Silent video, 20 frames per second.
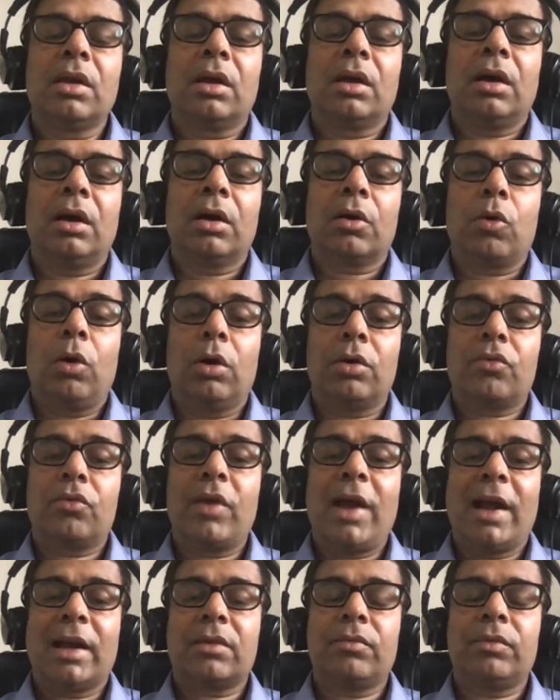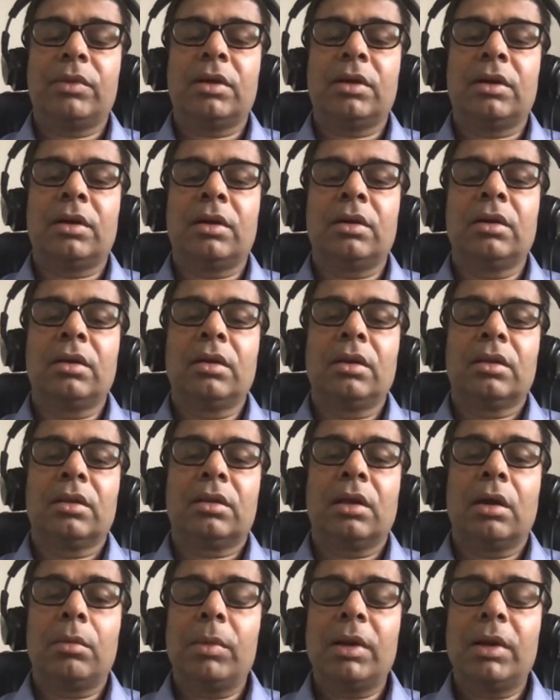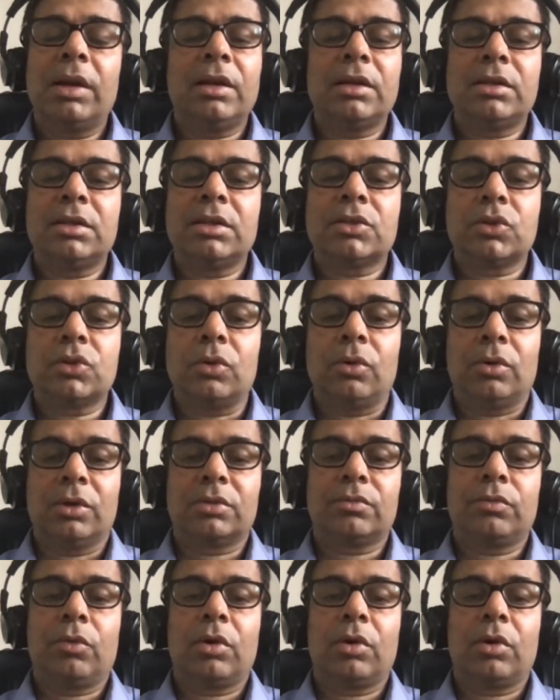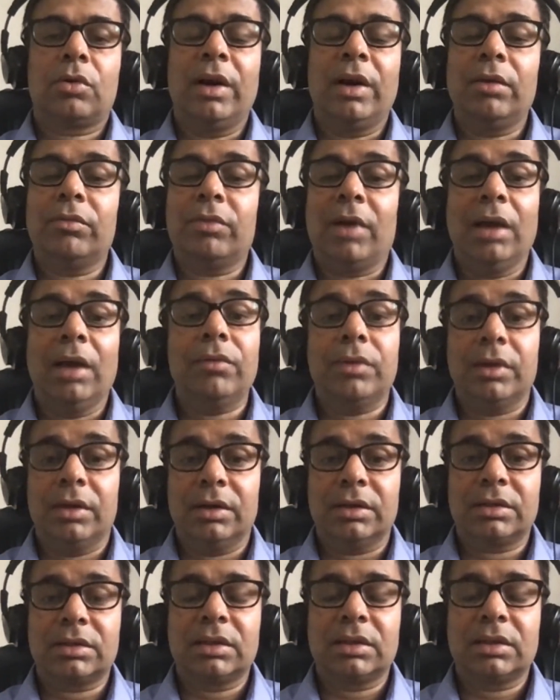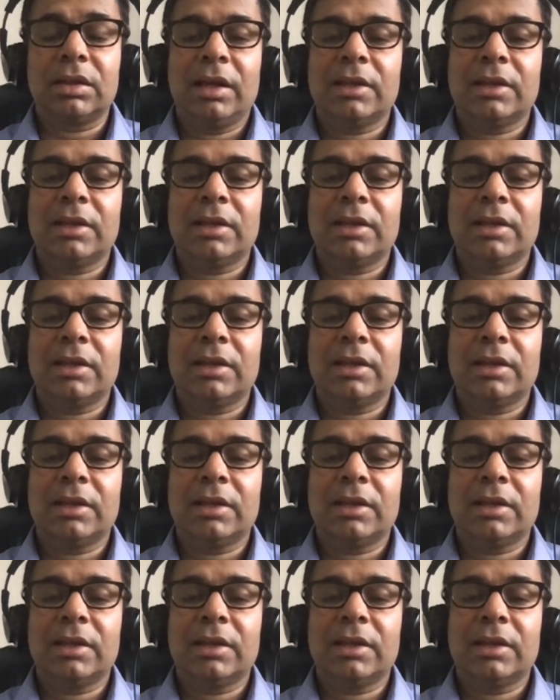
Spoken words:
a contract with a thermal energy source for 25 years,